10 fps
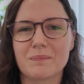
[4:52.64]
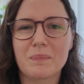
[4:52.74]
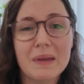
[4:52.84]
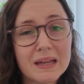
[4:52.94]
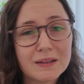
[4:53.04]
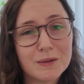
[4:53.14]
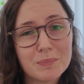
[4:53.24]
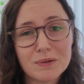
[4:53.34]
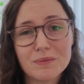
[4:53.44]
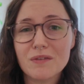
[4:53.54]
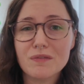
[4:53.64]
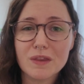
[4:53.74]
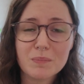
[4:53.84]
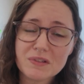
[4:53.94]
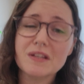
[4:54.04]
being a little bit rough
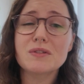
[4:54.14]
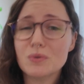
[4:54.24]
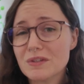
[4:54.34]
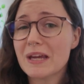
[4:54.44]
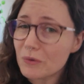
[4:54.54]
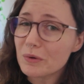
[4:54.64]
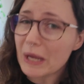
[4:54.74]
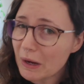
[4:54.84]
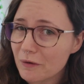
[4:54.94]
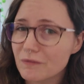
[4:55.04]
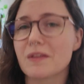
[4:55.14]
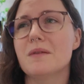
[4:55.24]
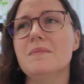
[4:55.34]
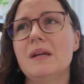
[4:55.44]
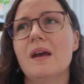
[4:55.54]
with the books. I'll still take good care of
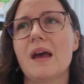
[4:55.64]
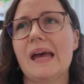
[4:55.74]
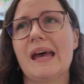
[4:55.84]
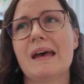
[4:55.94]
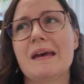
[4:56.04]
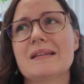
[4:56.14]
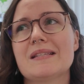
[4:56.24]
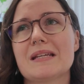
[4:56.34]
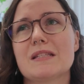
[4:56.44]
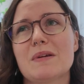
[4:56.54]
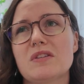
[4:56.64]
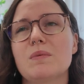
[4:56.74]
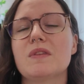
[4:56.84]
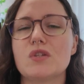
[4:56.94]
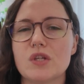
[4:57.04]
them. And especially
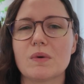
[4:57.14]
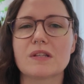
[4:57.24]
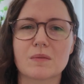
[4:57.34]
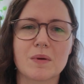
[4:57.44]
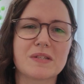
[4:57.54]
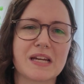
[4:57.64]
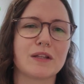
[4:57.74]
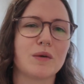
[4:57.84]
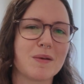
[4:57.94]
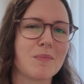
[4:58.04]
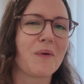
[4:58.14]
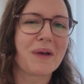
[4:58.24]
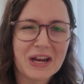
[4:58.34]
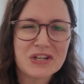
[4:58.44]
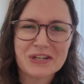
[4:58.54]
with the new ones, I'll probably take a little bit
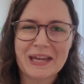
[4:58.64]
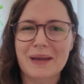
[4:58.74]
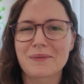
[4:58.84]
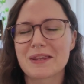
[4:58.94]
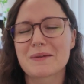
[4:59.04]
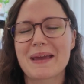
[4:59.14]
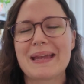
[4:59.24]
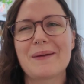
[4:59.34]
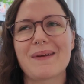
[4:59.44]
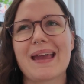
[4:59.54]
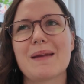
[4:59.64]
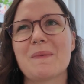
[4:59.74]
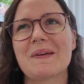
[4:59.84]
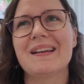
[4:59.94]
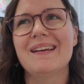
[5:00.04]
more extra care with them anyway.
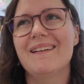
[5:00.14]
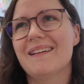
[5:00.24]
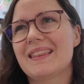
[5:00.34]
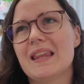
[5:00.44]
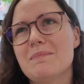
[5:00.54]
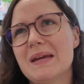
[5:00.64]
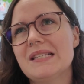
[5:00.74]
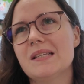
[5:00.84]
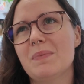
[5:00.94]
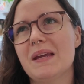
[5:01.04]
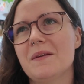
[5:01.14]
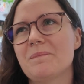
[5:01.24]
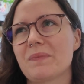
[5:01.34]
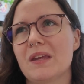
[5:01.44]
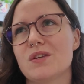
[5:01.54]
But they're meant to
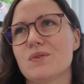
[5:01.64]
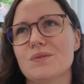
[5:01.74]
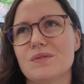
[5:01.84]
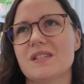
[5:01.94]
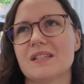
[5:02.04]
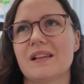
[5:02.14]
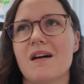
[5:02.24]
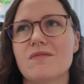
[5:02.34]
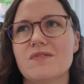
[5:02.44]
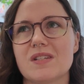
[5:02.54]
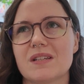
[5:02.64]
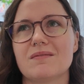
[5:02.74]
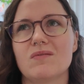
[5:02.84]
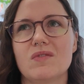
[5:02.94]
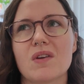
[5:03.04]
be used and loved
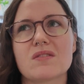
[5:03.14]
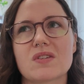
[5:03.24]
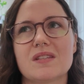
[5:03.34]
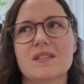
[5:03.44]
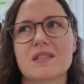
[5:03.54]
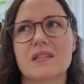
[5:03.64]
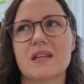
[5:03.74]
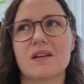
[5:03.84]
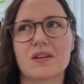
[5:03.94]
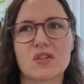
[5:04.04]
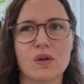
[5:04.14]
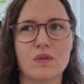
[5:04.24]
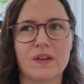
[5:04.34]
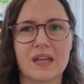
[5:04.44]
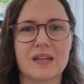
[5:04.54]
and not just sitting on a
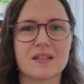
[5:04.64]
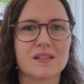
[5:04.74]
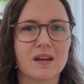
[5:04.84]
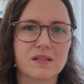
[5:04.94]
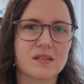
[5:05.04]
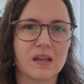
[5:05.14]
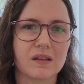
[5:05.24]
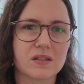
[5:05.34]
shelf getting dusty.